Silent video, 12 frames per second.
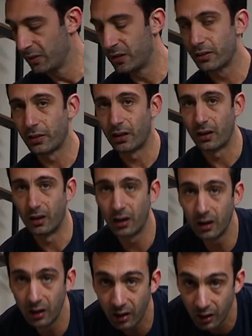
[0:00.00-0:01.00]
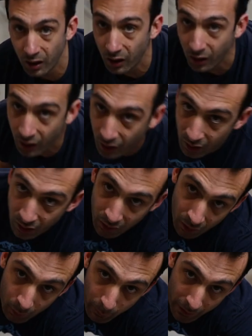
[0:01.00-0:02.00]
these are
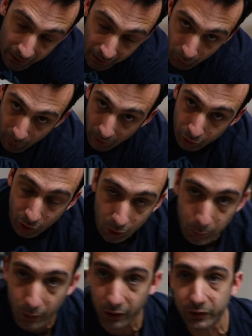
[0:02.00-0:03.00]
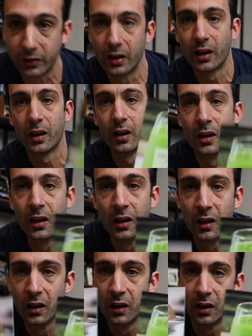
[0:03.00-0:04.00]
pain in the mouth cookbooks.
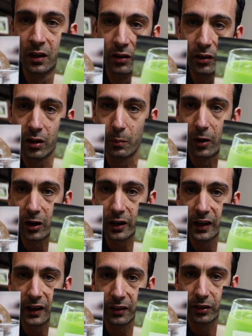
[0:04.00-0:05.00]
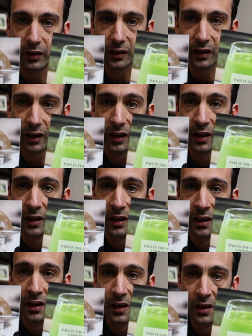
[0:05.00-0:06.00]
They're a marketing thing
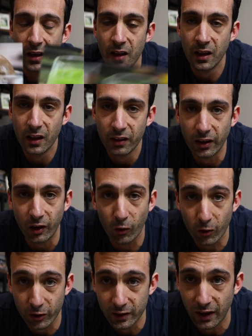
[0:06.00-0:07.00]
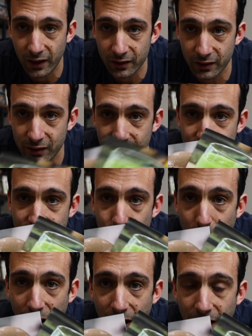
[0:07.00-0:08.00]
that orthodontists
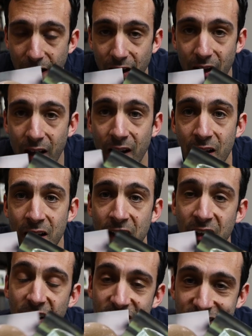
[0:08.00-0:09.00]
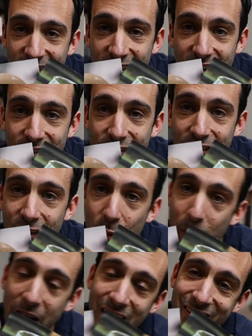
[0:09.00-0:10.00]
buy to give to
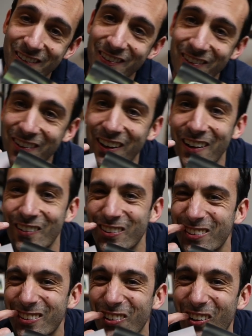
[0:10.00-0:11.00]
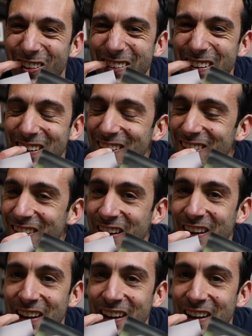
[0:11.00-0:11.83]
their patients with sore teeth